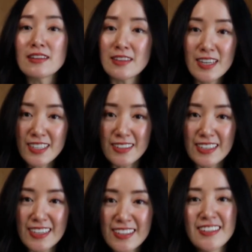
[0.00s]

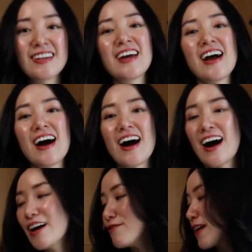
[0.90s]
Luckily,
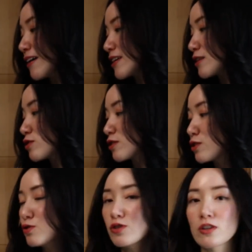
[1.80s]
I found a
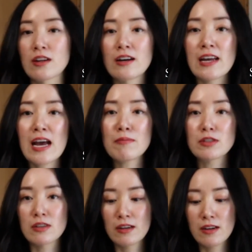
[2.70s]
solution on
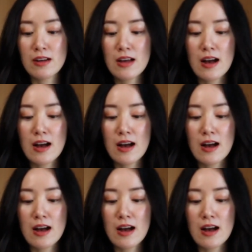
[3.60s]
Amazon.